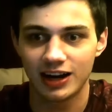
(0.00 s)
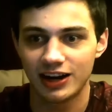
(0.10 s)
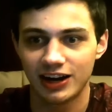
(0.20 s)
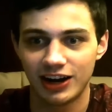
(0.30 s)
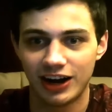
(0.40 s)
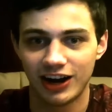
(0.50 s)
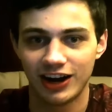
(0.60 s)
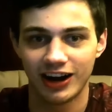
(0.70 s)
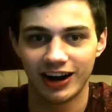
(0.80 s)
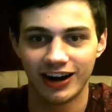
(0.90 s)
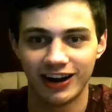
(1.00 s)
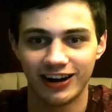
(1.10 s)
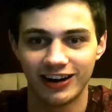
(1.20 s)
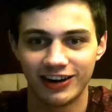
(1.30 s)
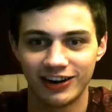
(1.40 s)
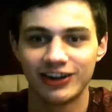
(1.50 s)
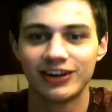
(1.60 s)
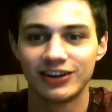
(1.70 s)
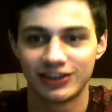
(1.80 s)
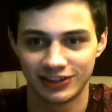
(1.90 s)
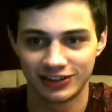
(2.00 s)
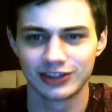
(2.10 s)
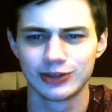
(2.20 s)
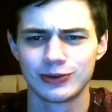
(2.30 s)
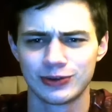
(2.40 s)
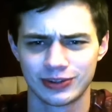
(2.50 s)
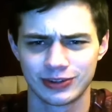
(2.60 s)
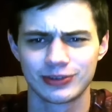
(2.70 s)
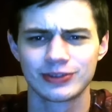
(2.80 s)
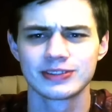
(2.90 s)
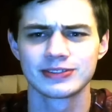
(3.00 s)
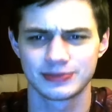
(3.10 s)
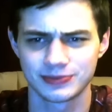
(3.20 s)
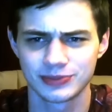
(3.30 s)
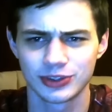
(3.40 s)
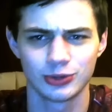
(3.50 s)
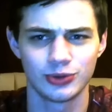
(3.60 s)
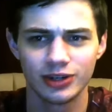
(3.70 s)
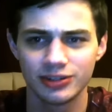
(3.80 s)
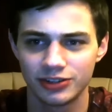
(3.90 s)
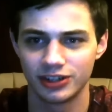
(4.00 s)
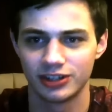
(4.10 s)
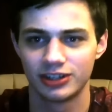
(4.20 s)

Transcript: searching for a sparrow. Well, look way down the river.